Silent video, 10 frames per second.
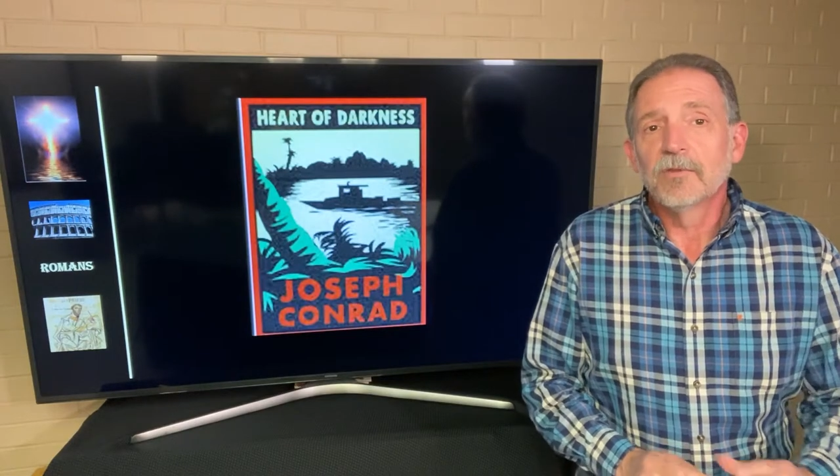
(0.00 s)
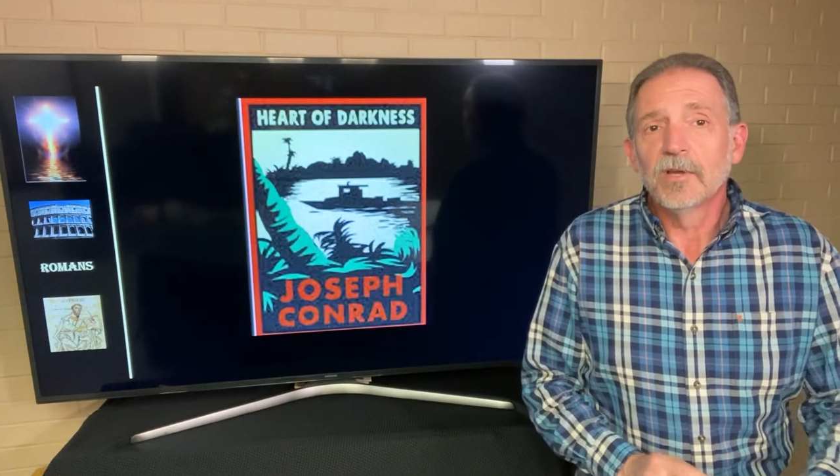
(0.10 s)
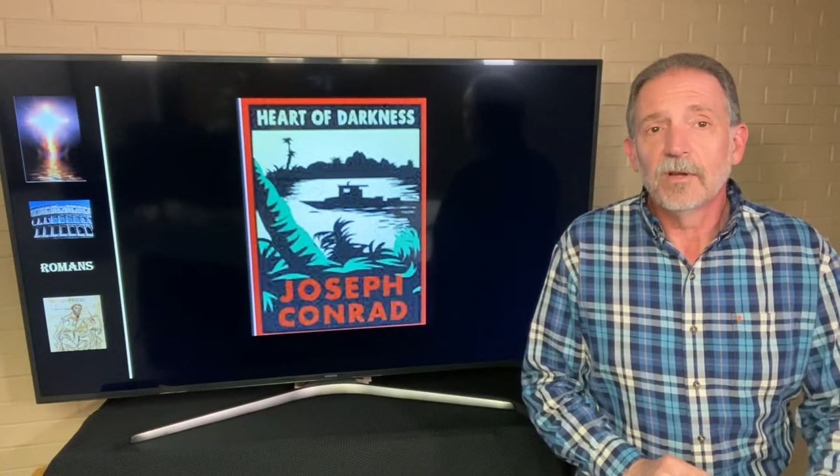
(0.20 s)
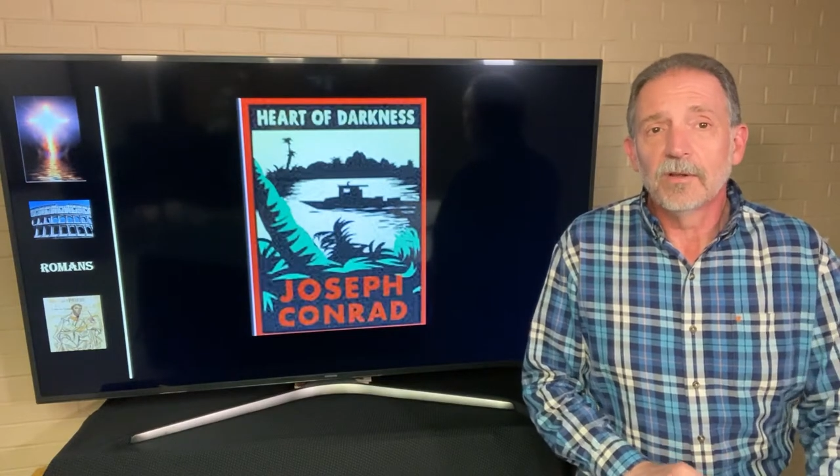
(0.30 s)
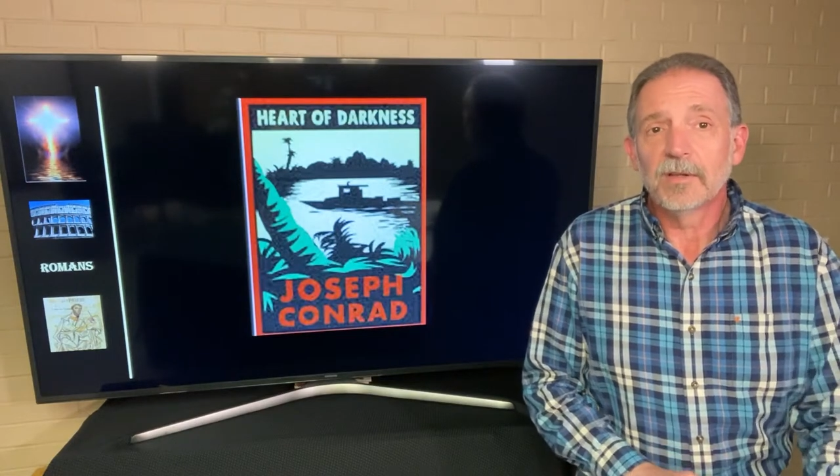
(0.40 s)

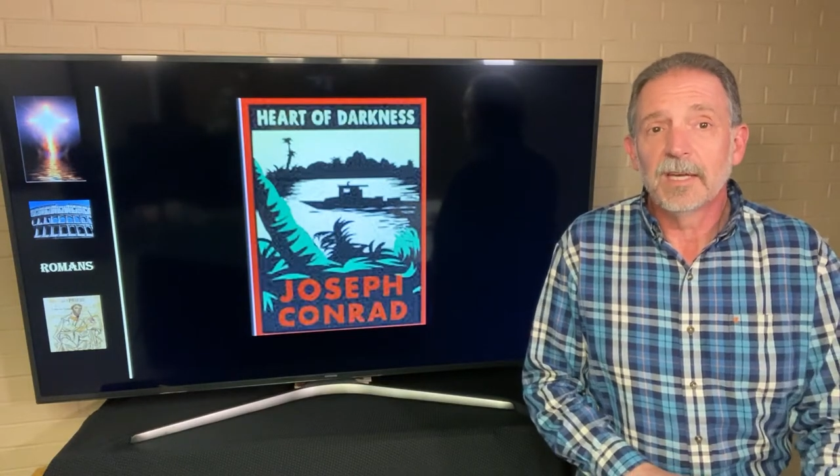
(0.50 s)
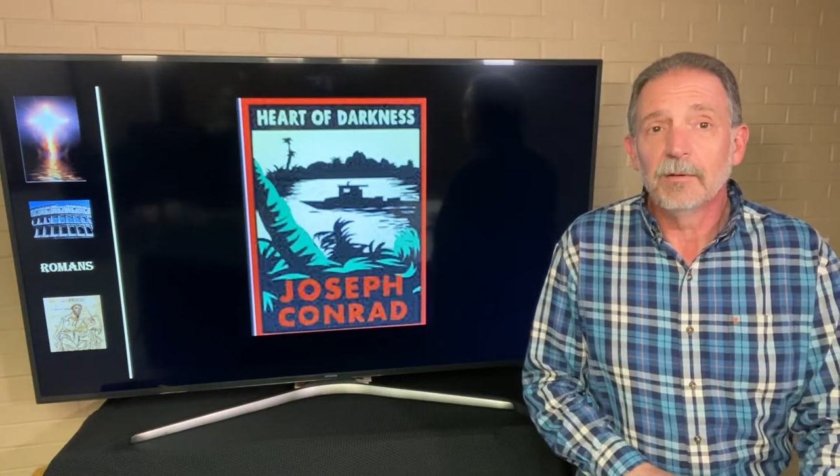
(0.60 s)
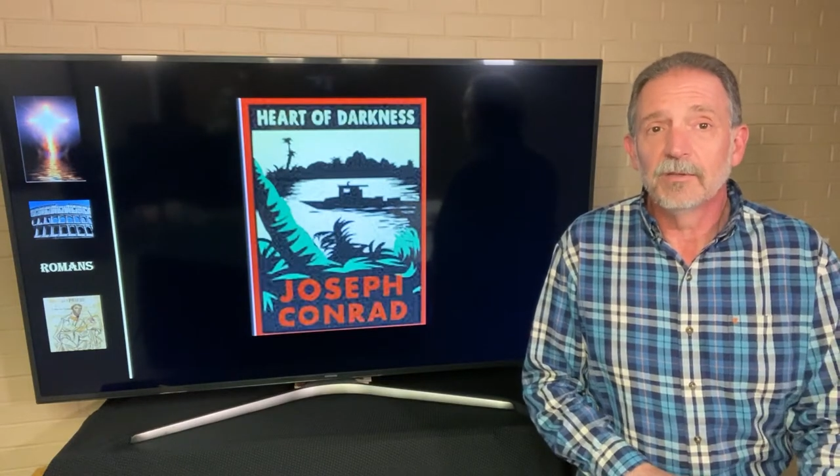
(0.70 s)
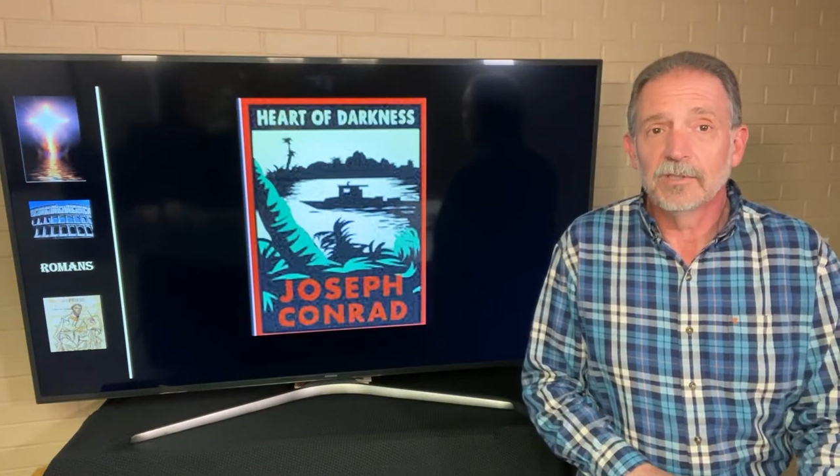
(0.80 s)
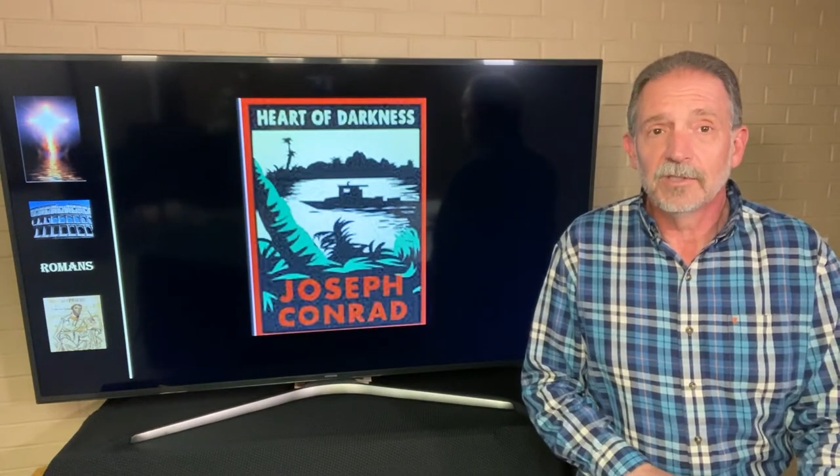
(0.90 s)
till he
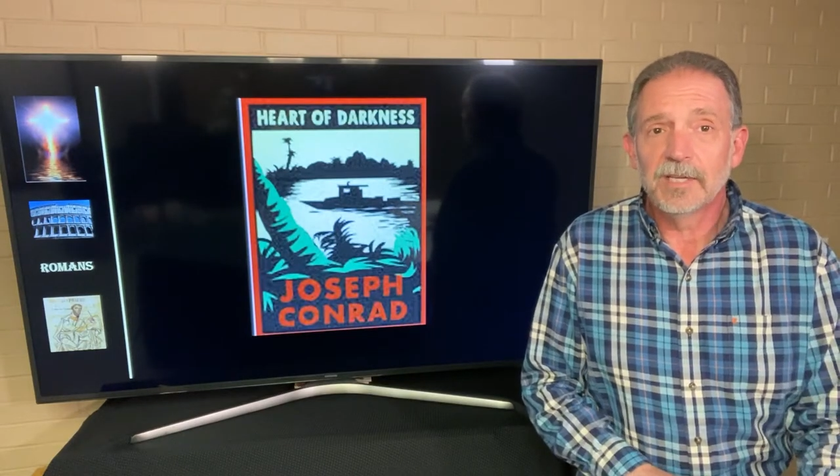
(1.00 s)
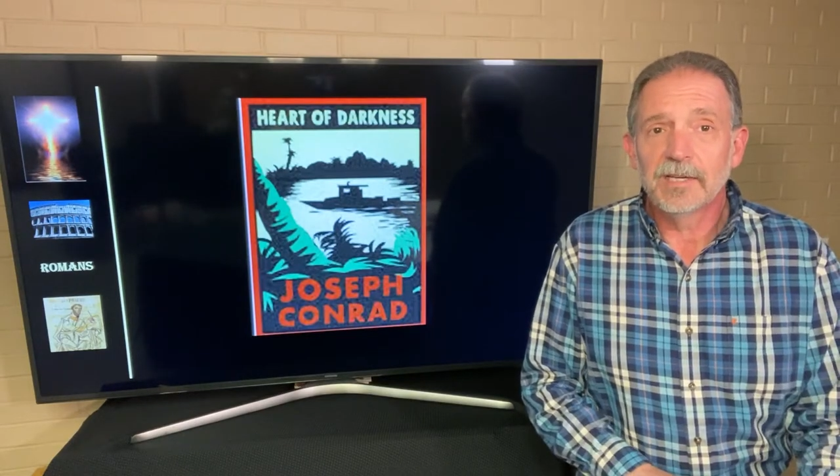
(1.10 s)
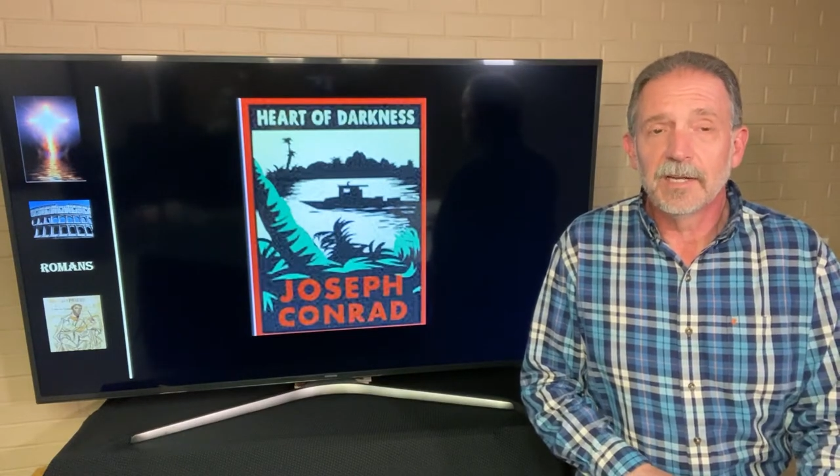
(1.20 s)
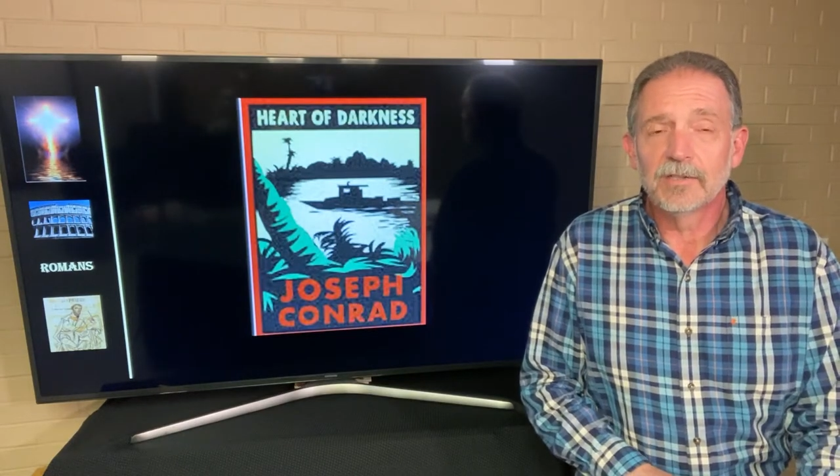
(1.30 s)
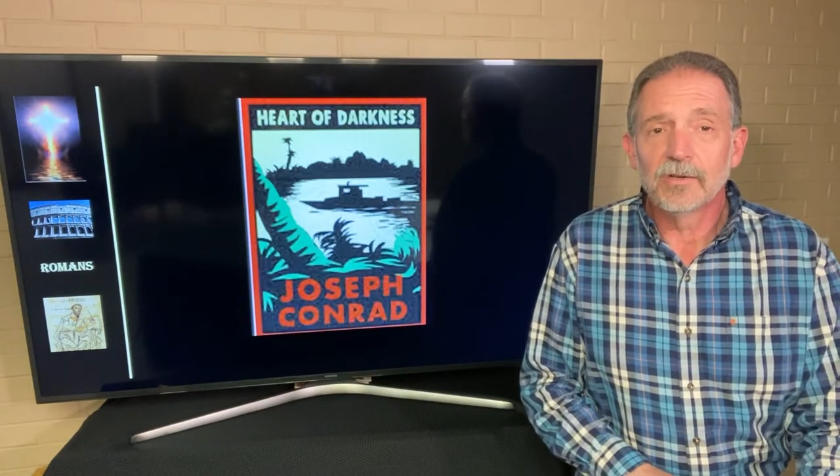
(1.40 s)
was a
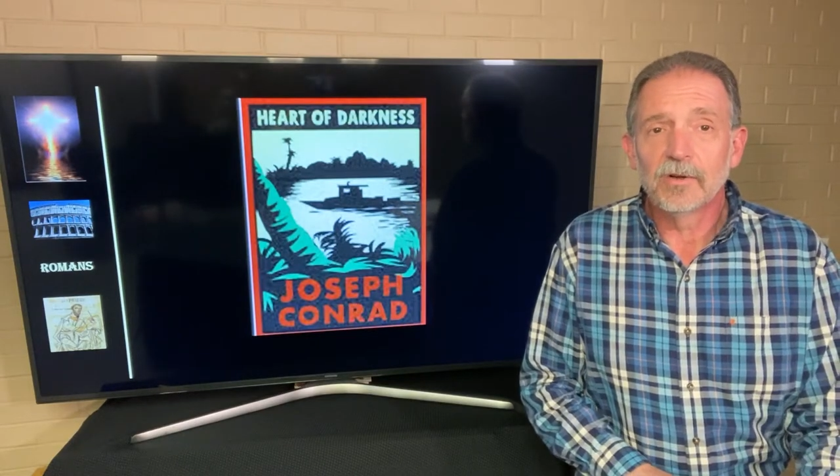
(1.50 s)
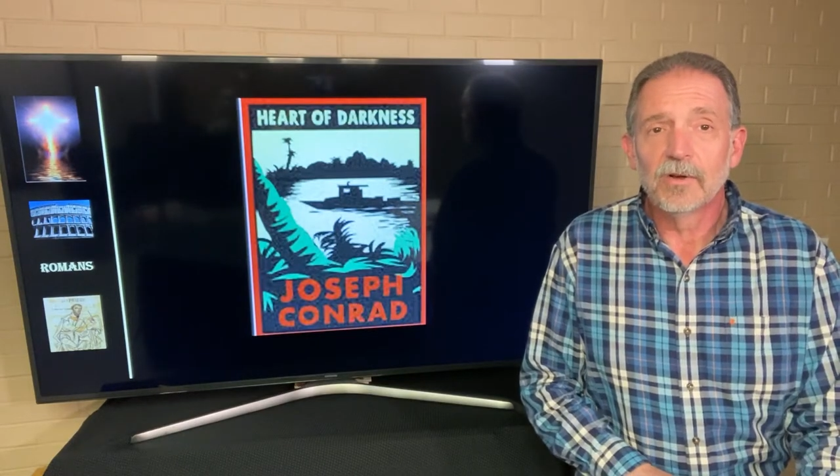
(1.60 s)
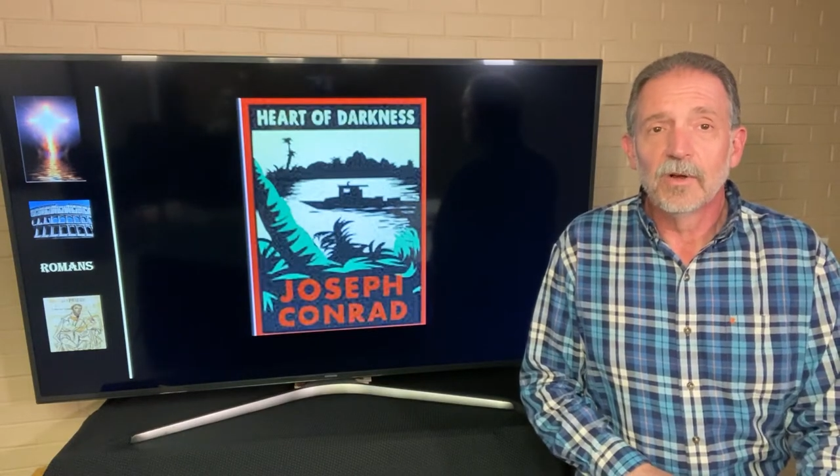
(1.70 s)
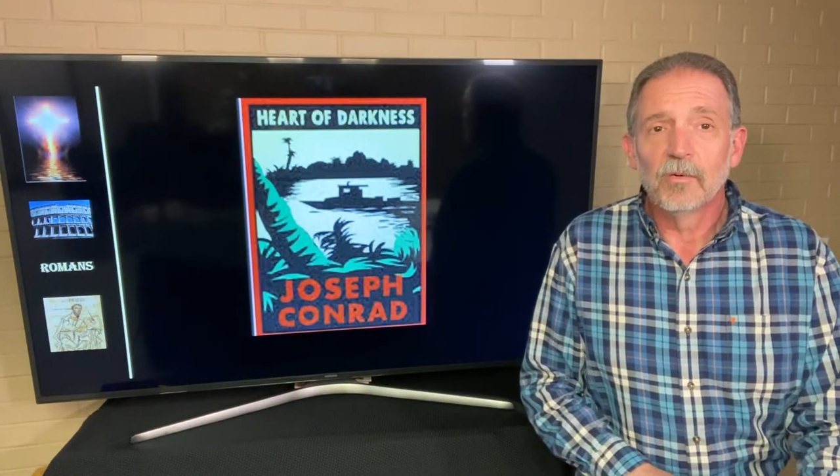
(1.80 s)
teenager